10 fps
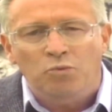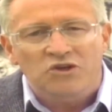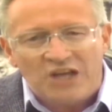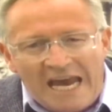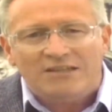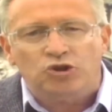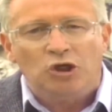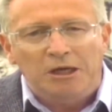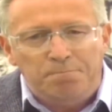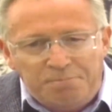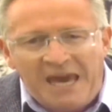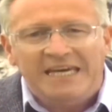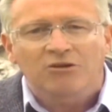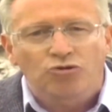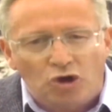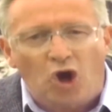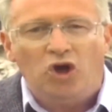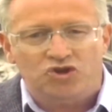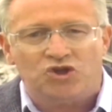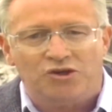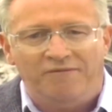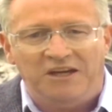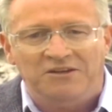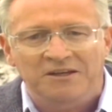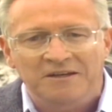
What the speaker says: was actually paying the cost of it.